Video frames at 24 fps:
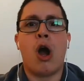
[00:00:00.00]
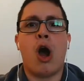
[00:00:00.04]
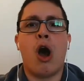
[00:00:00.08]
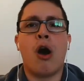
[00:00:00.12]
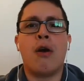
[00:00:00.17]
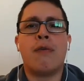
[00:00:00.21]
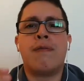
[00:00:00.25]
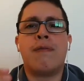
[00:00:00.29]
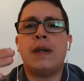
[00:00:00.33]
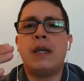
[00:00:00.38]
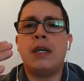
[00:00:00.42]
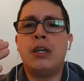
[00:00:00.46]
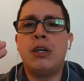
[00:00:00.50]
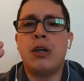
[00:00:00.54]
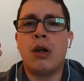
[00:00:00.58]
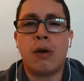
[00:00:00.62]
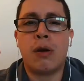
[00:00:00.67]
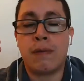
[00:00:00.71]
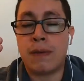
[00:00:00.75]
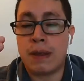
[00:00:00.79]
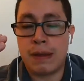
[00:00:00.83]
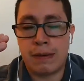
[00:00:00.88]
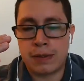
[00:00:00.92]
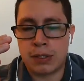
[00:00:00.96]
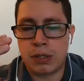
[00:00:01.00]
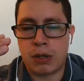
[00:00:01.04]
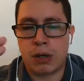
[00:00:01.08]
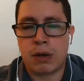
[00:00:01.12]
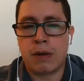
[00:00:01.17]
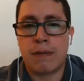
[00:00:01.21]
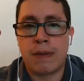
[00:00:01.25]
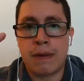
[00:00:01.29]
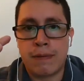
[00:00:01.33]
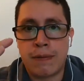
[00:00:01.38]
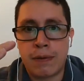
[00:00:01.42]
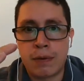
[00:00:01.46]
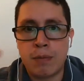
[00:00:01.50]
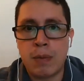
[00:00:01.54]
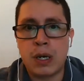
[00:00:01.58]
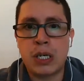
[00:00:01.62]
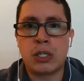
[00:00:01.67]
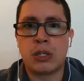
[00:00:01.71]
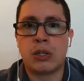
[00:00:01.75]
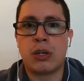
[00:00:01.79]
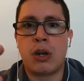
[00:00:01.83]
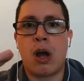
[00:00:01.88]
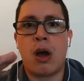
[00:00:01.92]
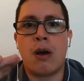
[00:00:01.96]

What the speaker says: of the formation